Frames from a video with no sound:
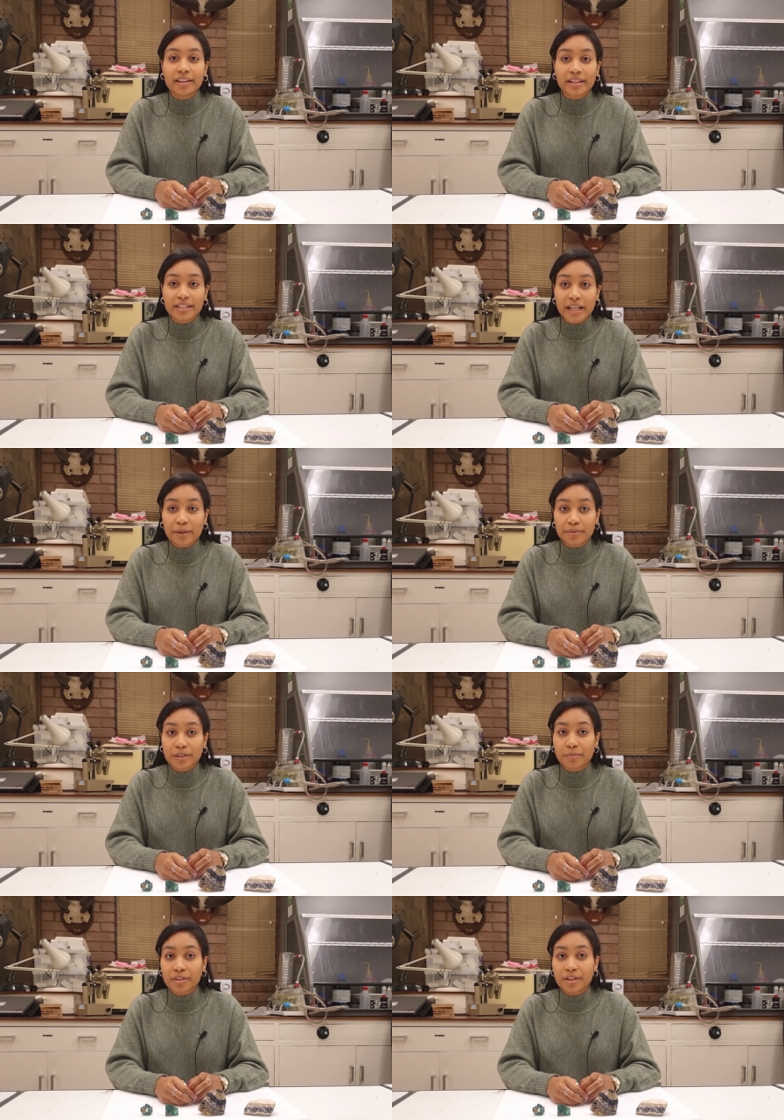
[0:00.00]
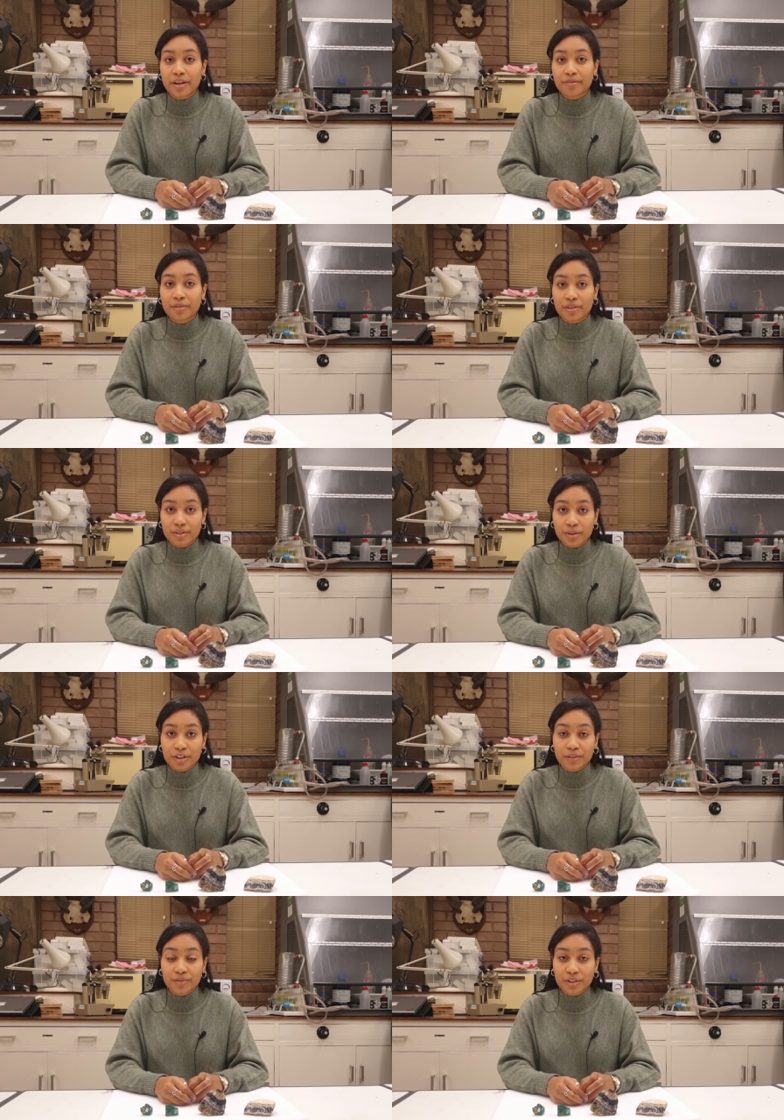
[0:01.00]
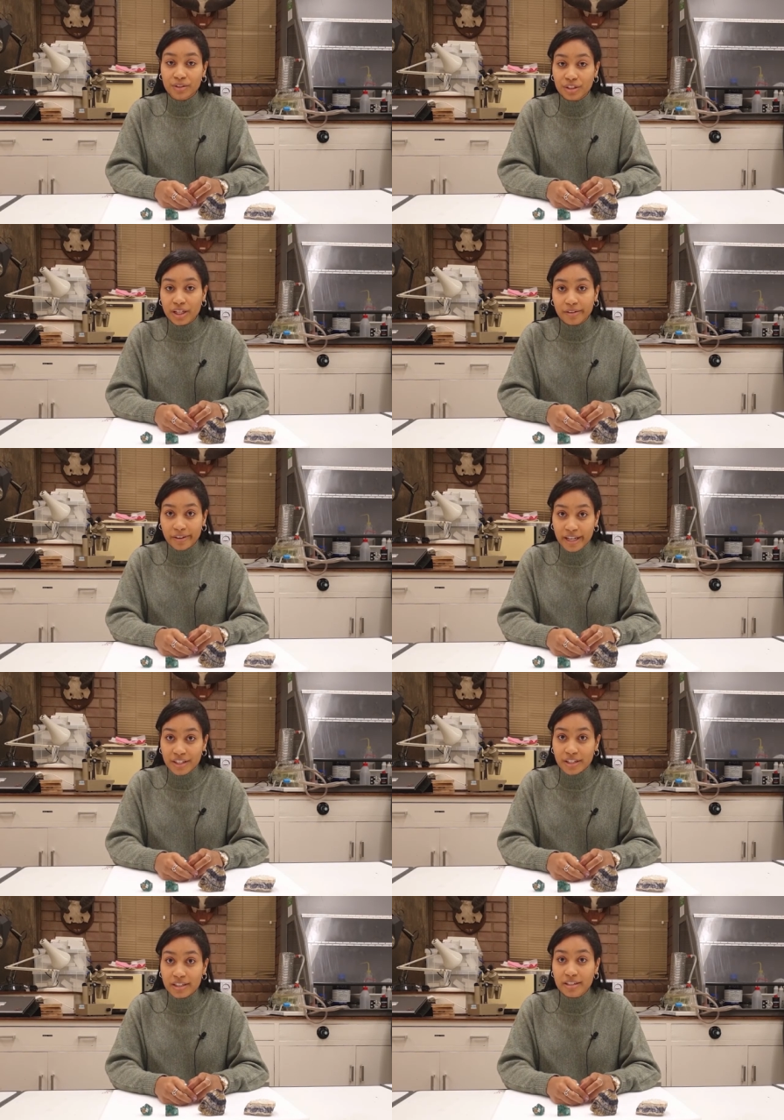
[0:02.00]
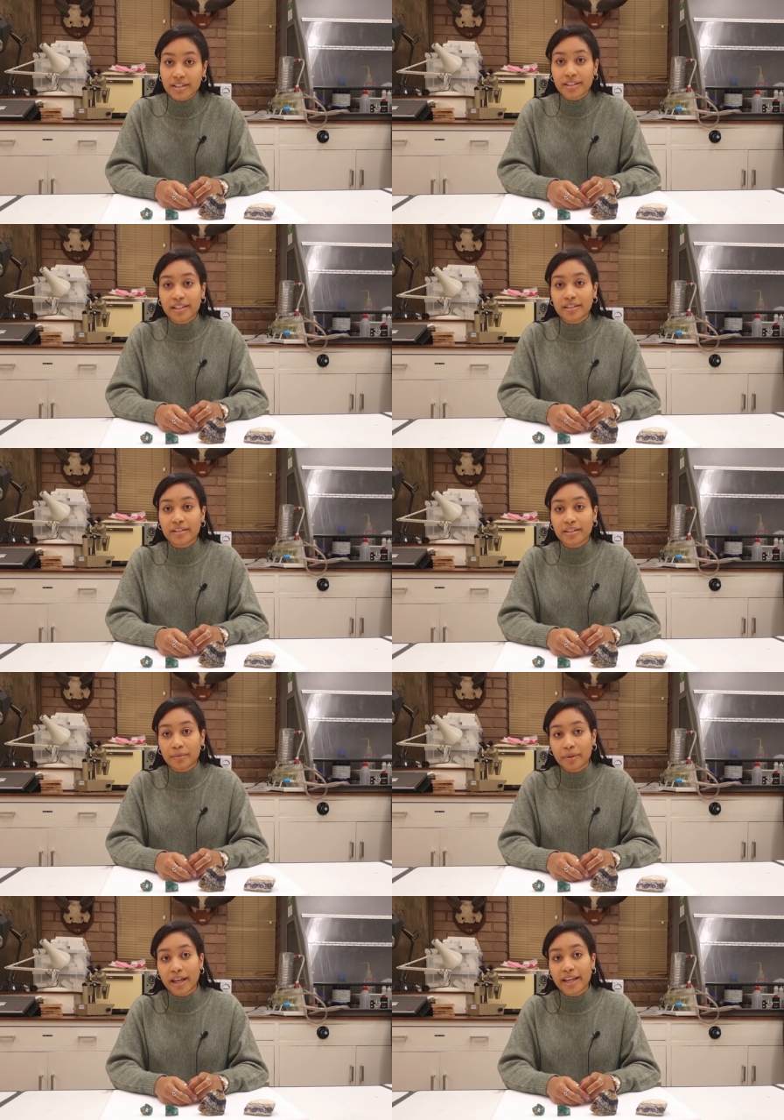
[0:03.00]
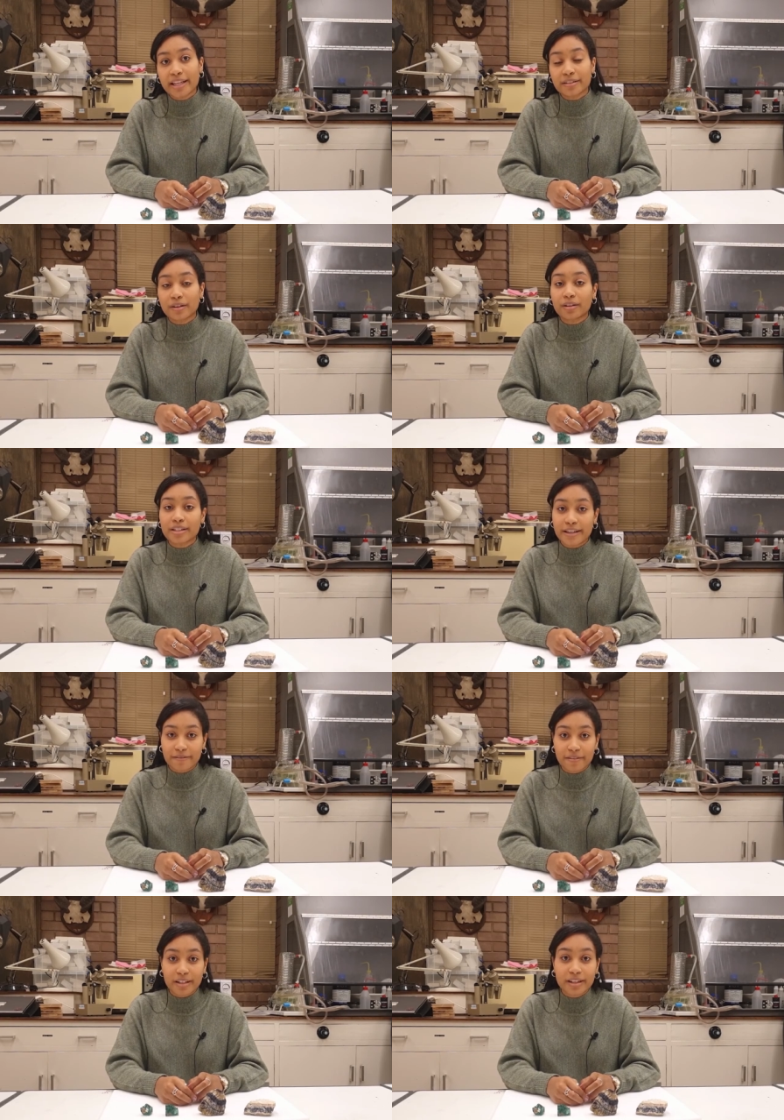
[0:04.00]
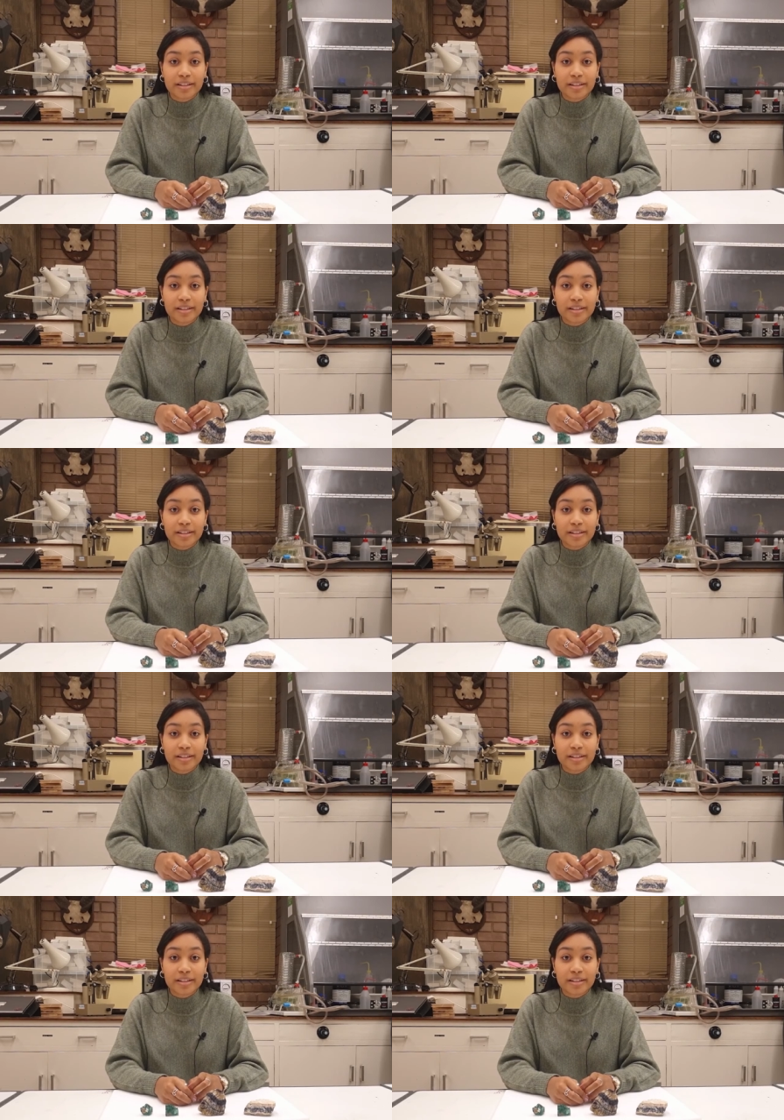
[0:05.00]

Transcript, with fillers: This helps to preserve the resource for future generations since the supply is not infinite.